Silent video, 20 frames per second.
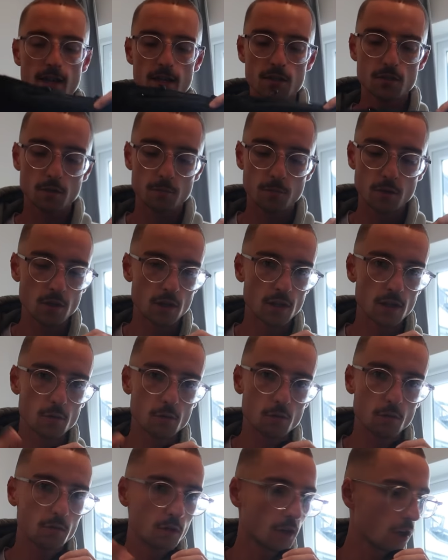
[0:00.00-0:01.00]
there, so I can put the
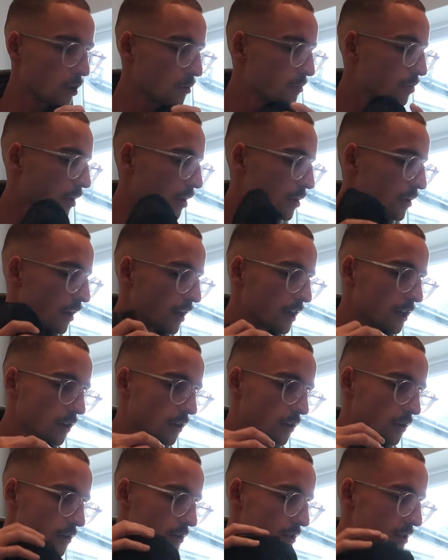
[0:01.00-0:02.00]
little GoPro that I
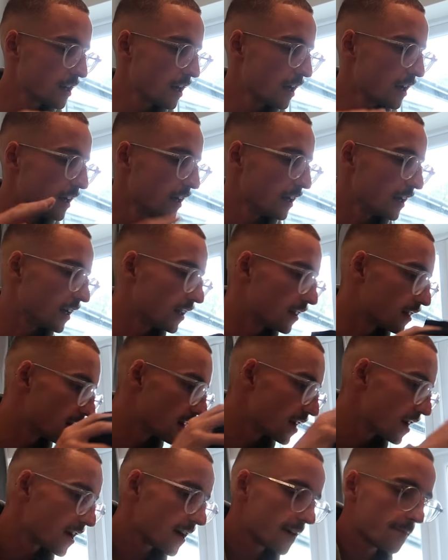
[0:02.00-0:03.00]
use in
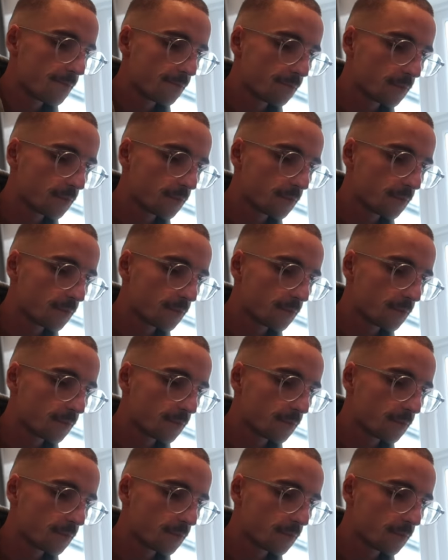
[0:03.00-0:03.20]
there.